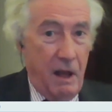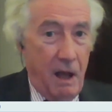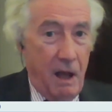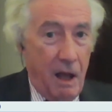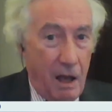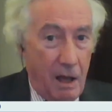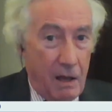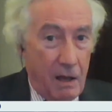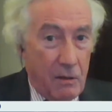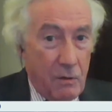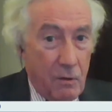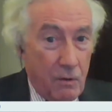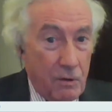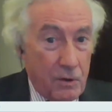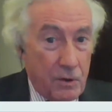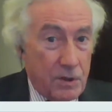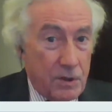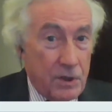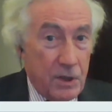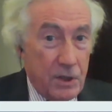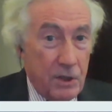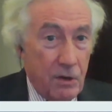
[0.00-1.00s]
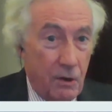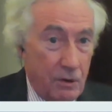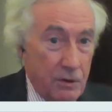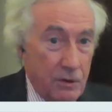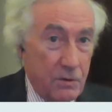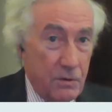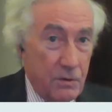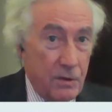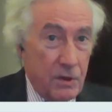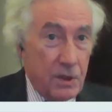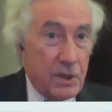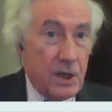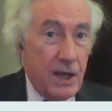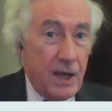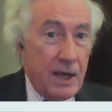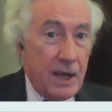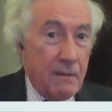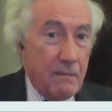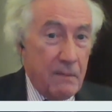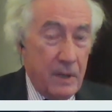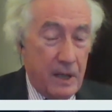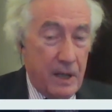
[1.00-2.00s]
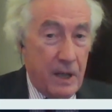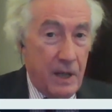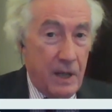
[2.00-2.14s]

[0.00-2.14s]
Our courts did not do the same.